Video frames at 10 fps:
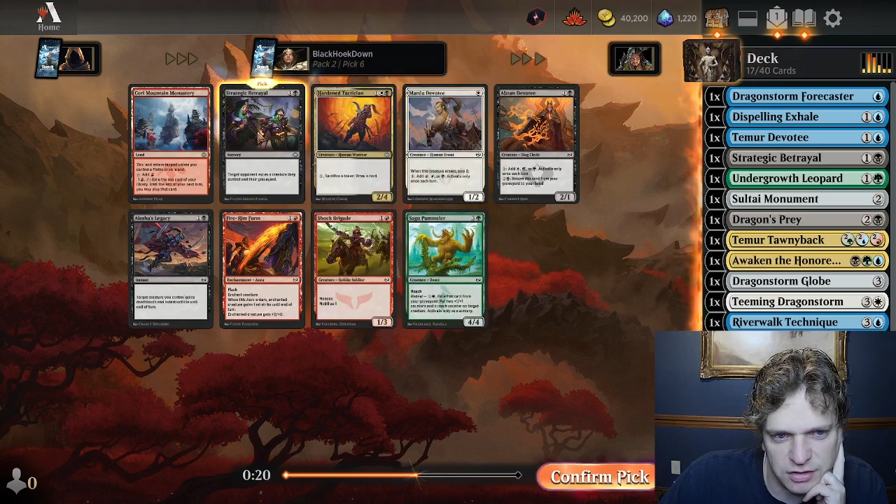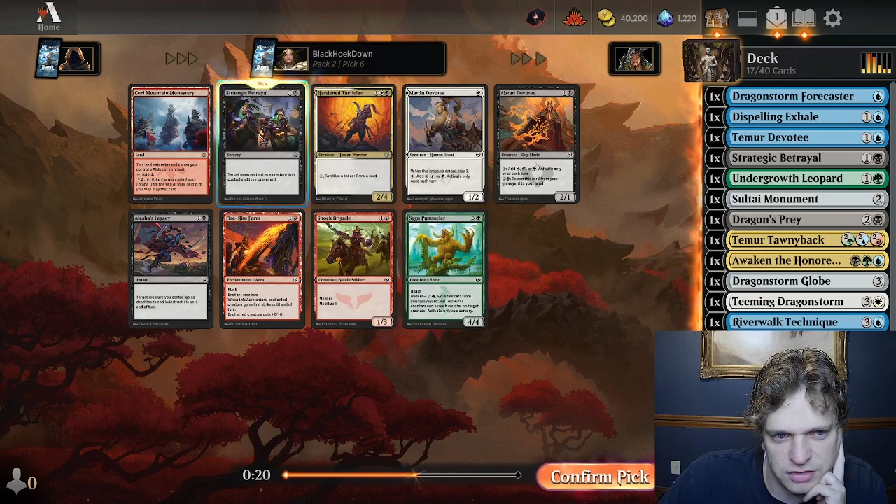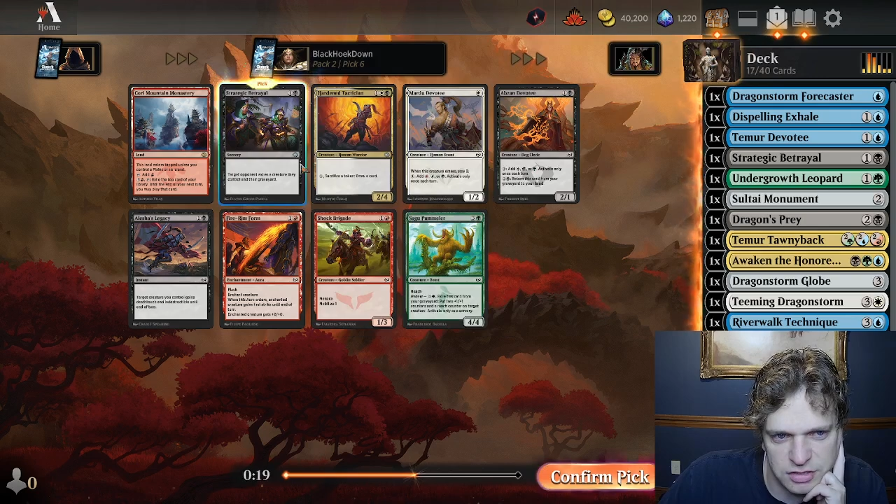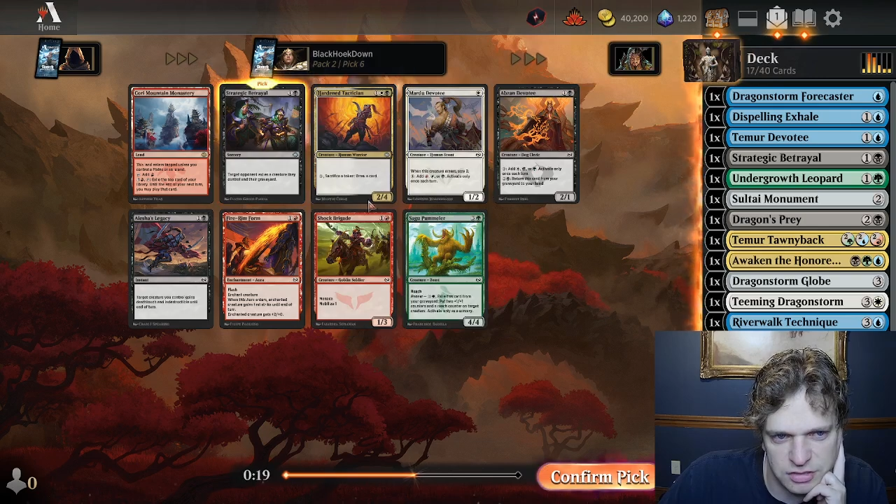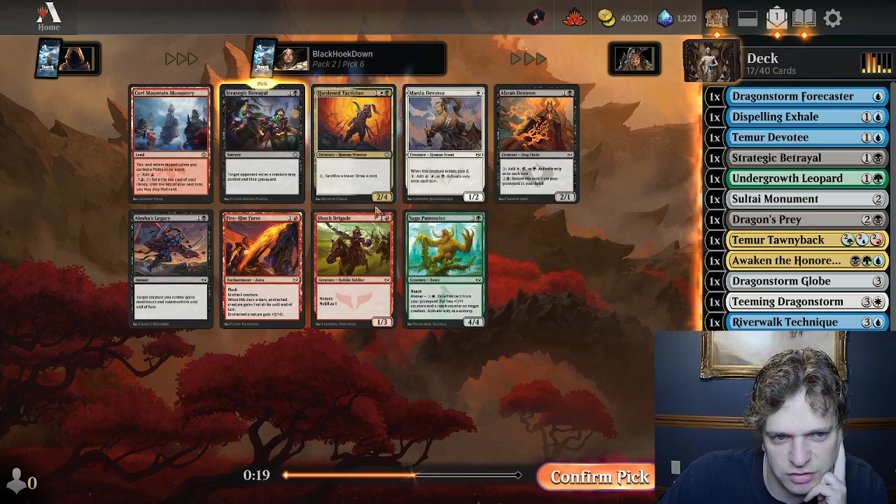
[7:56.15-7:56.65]

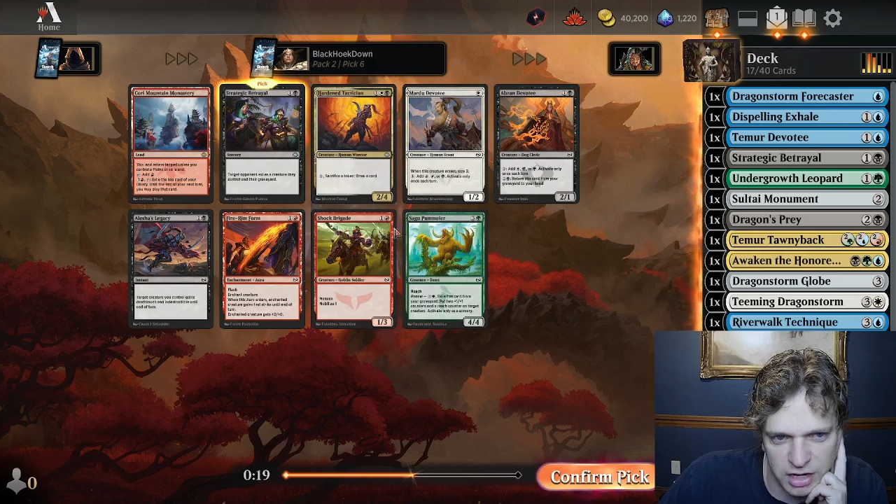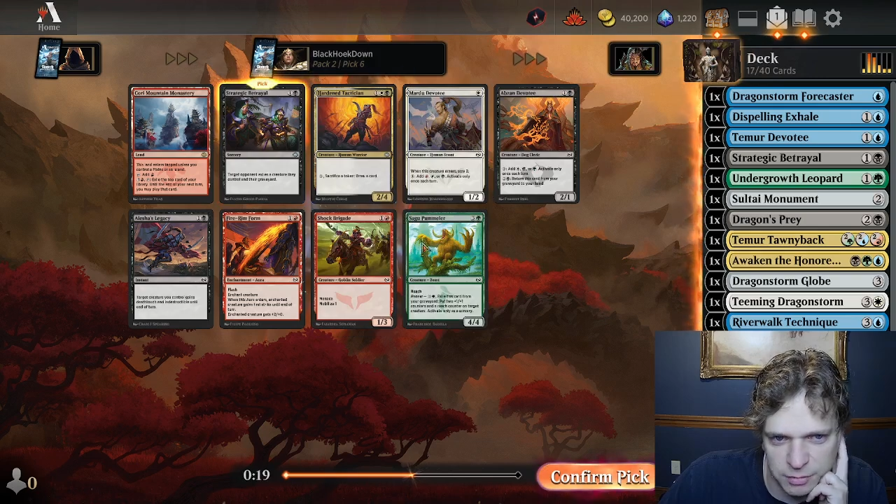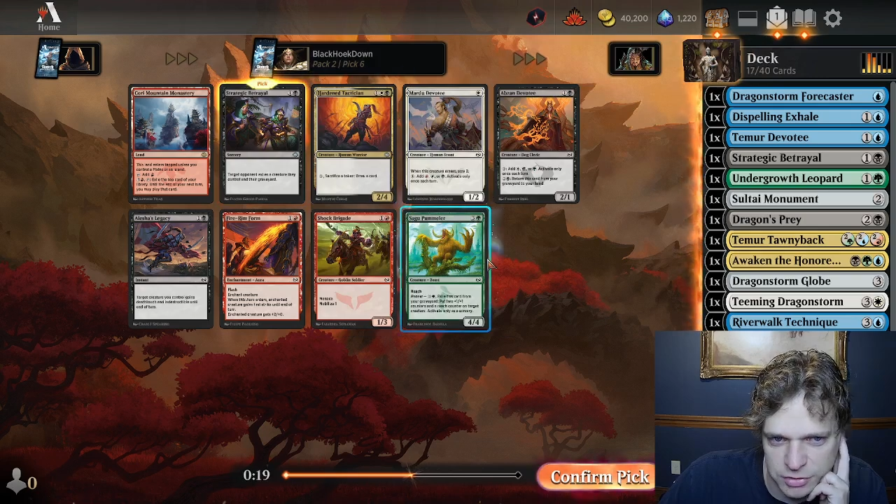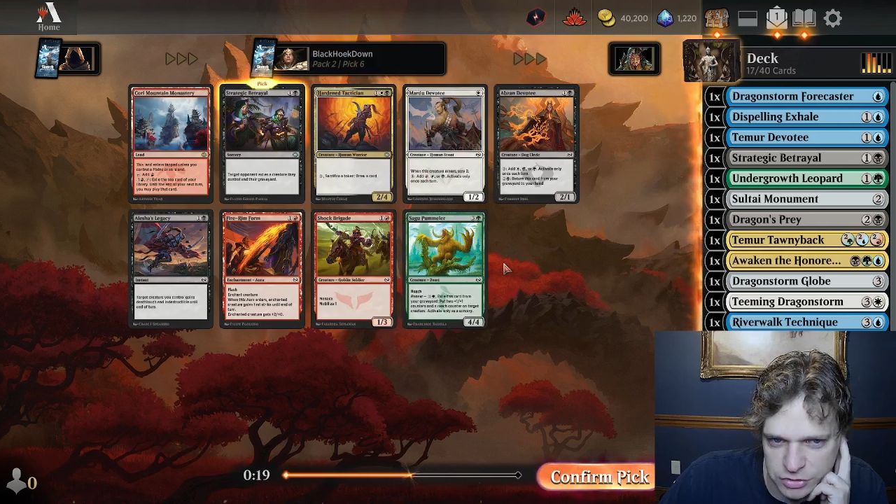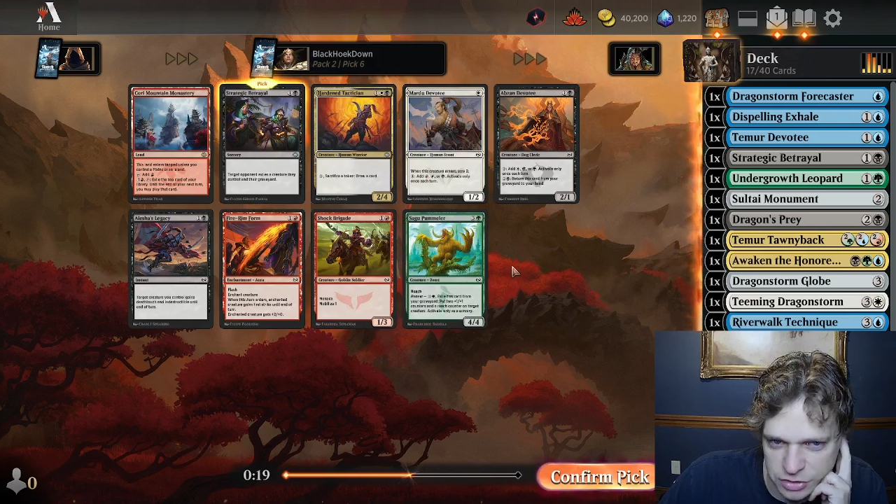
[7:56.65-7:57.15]
just grab
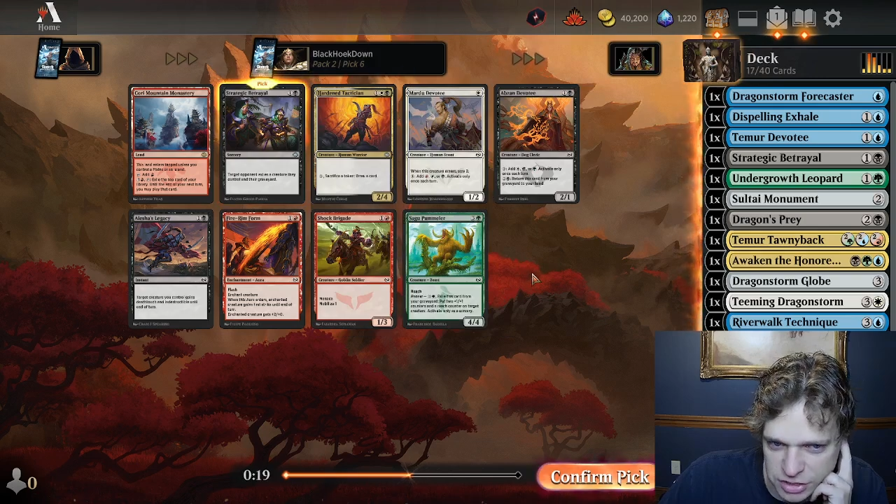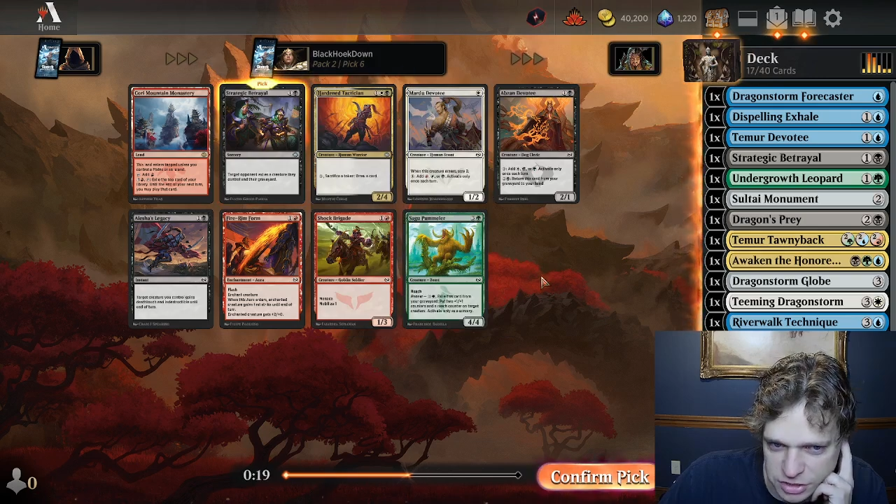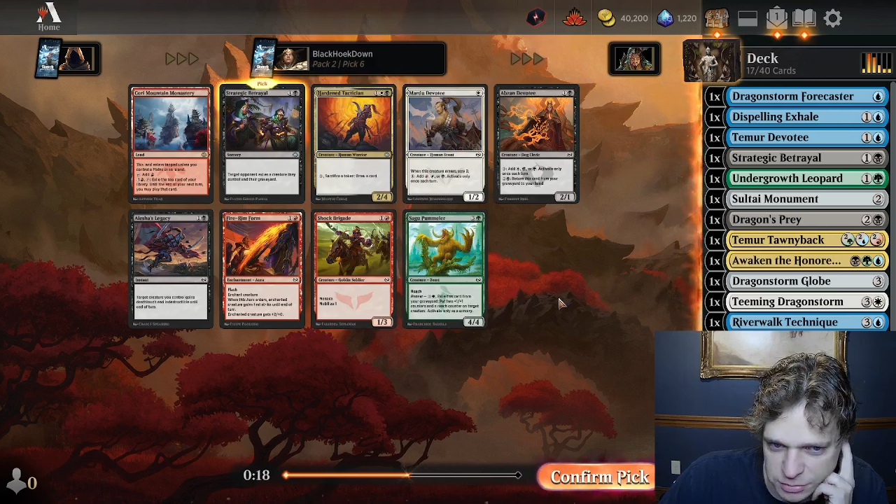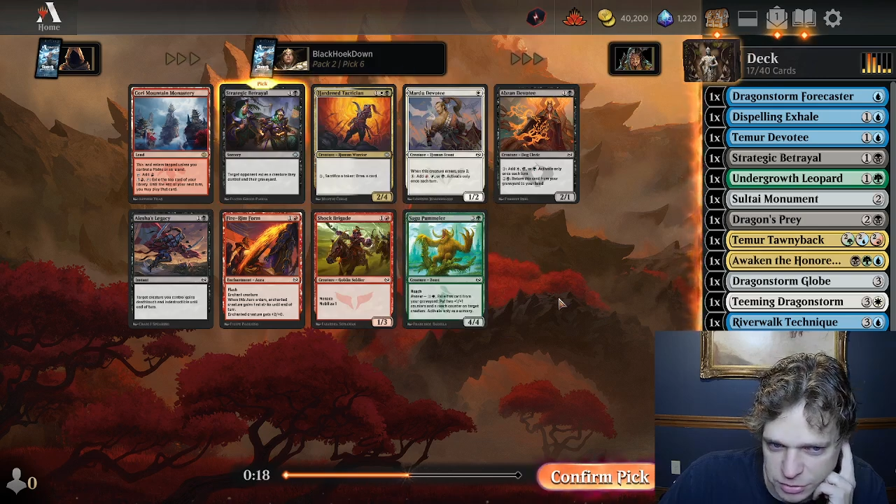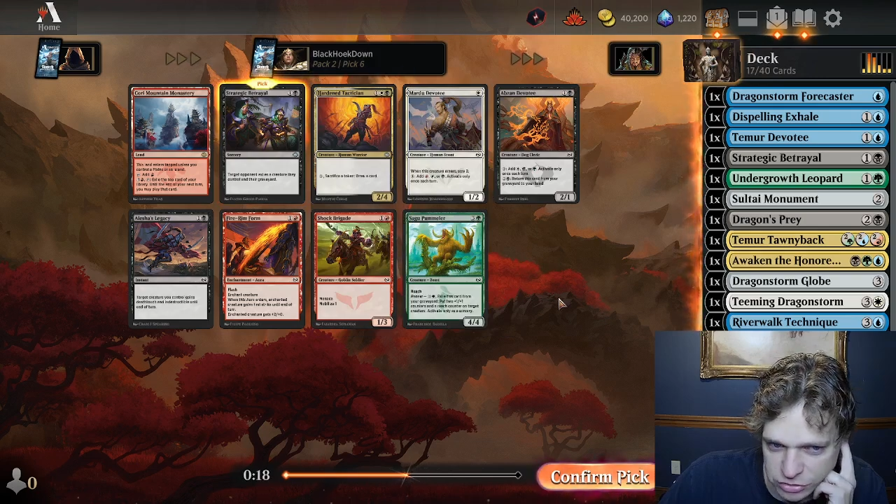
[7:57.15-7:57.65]
the
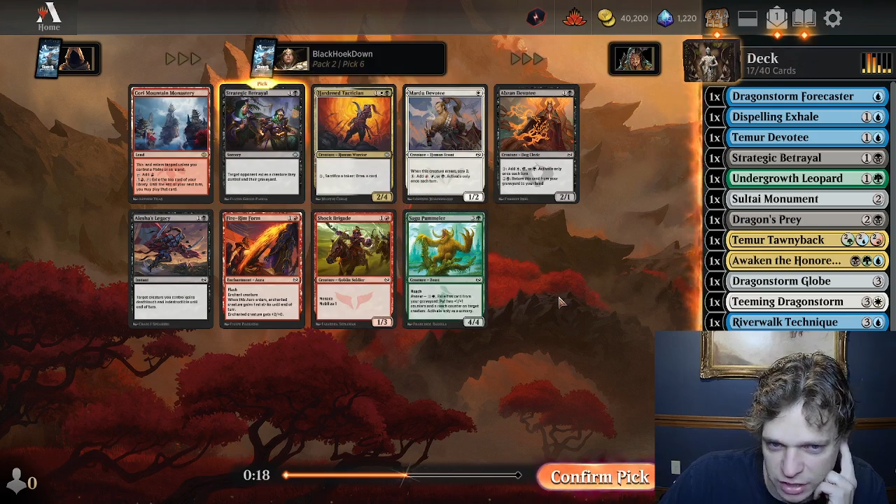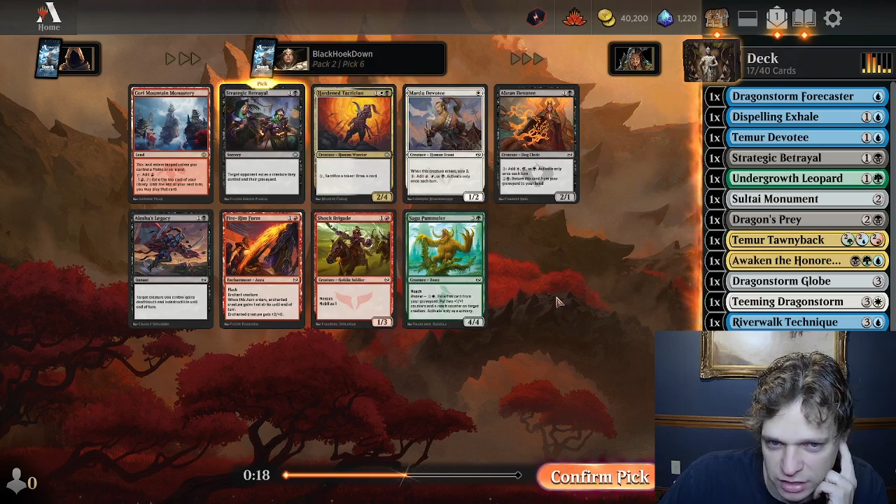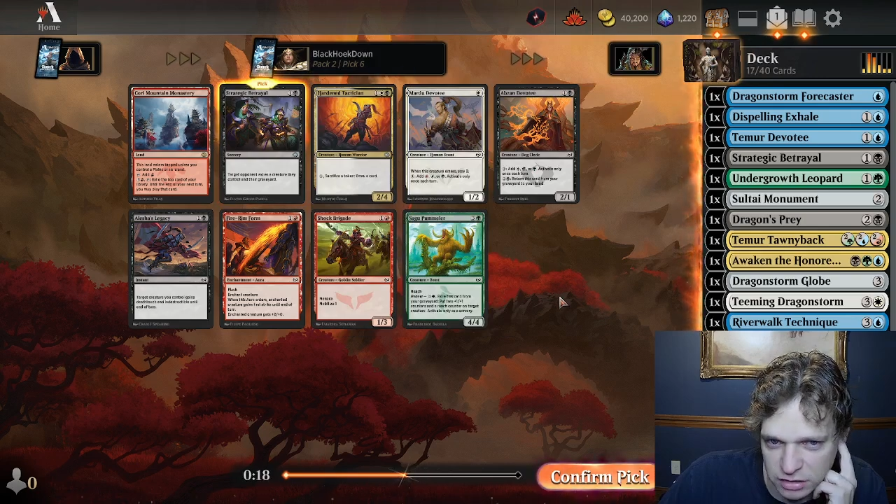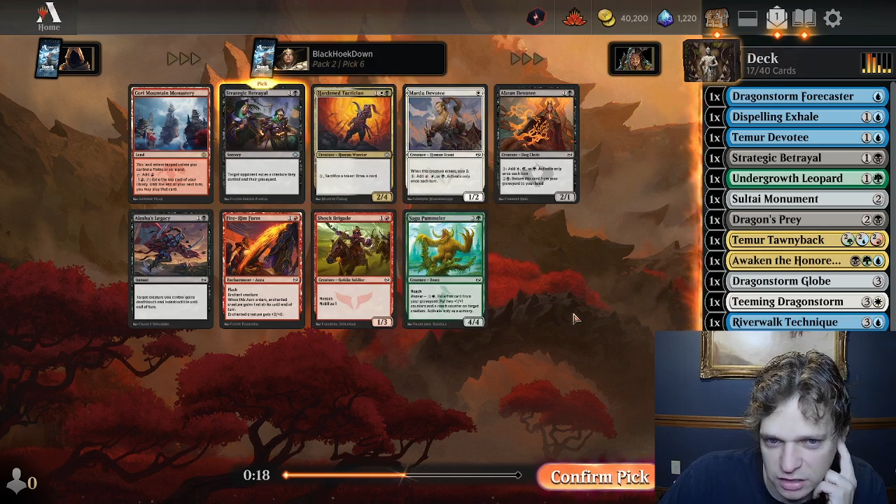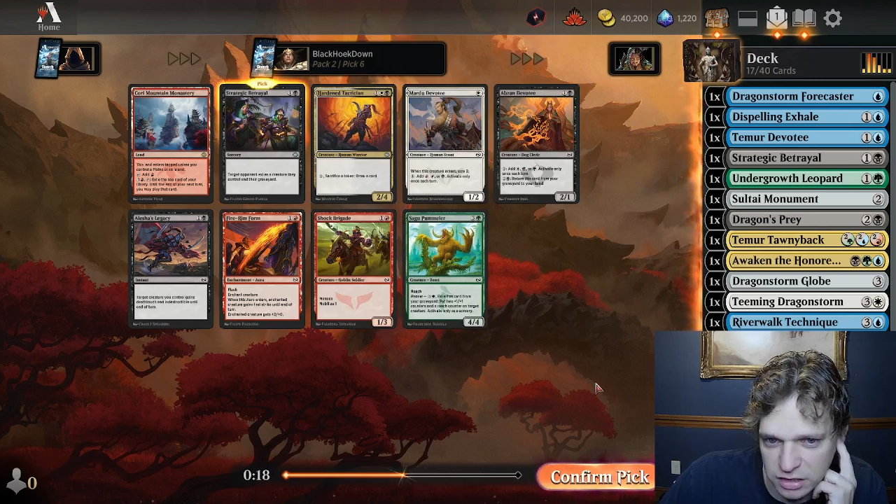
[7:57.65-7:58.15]
Strategic
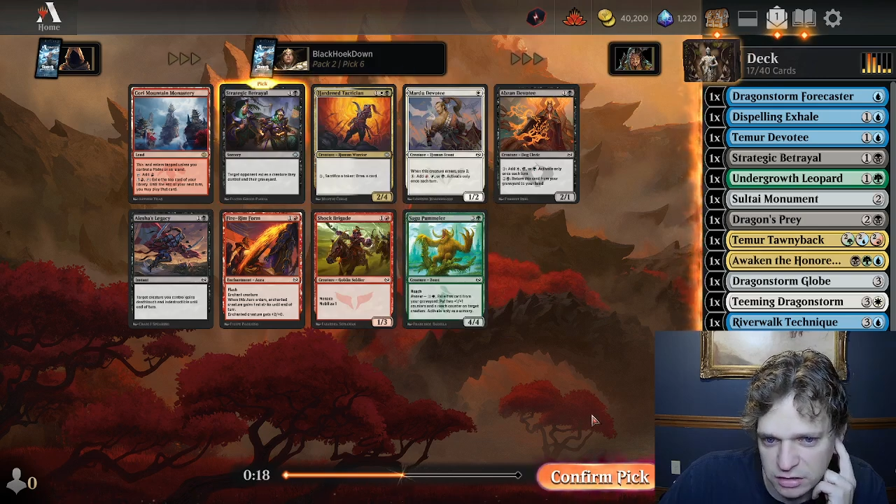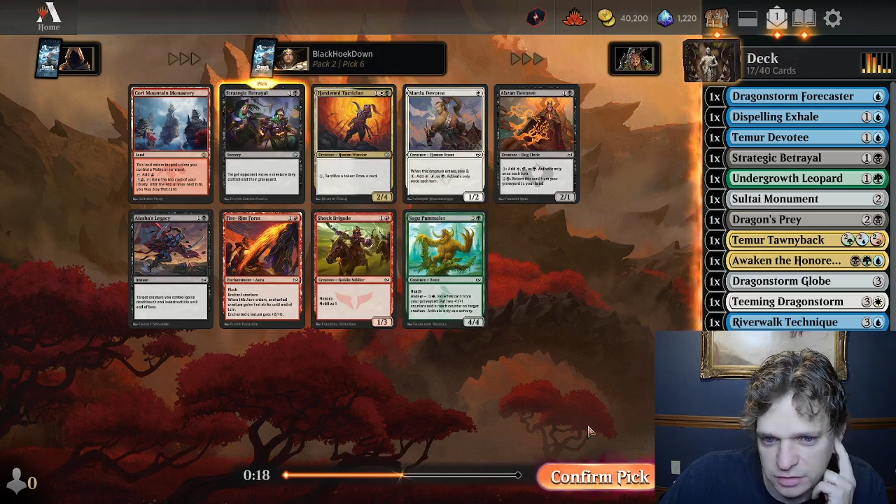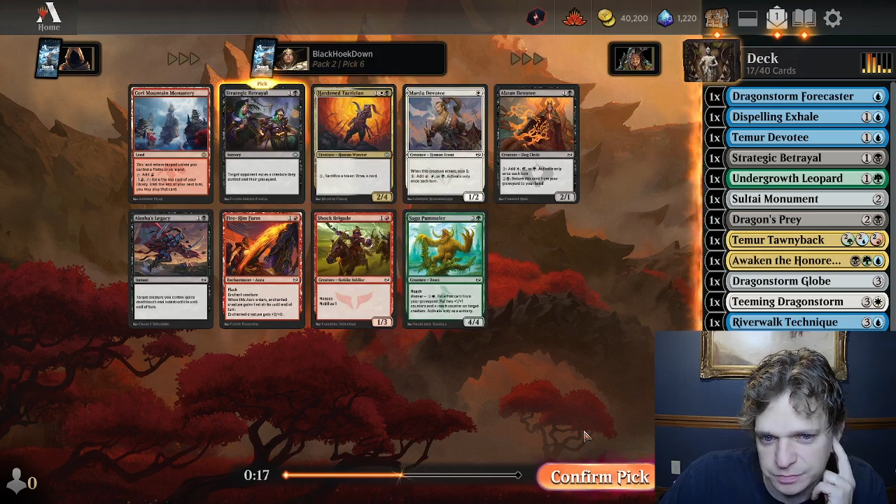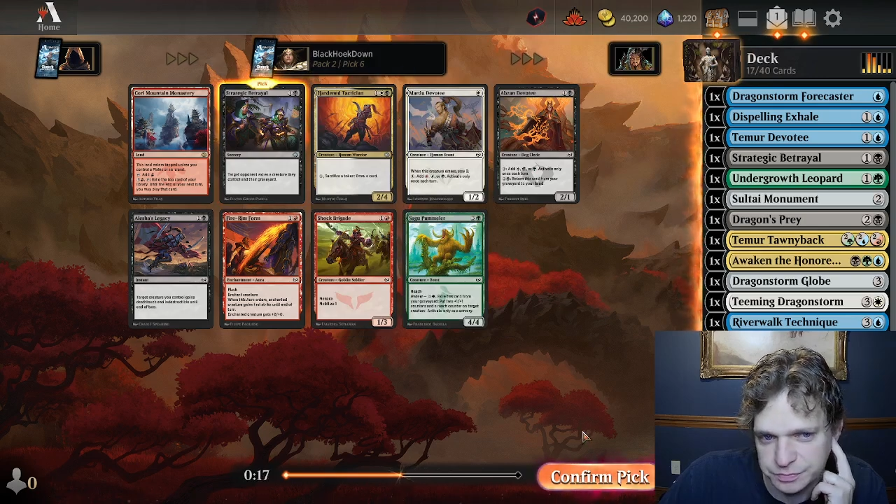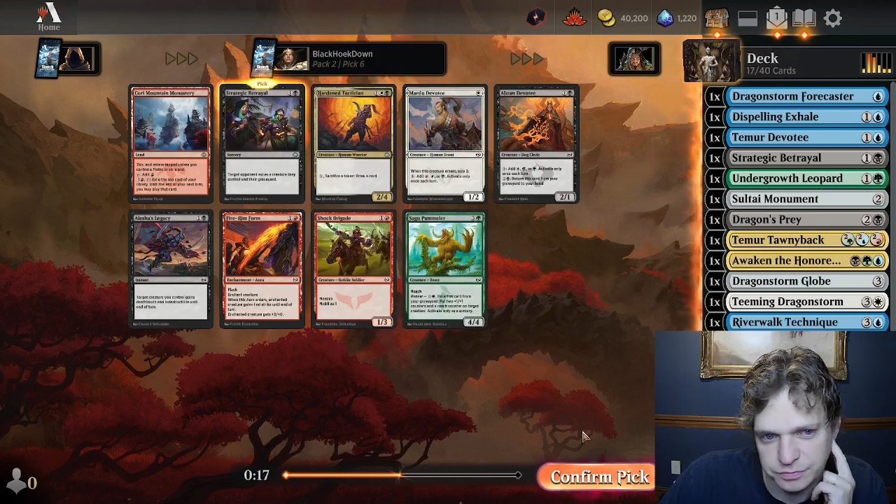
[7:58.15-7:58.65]
Betrayal here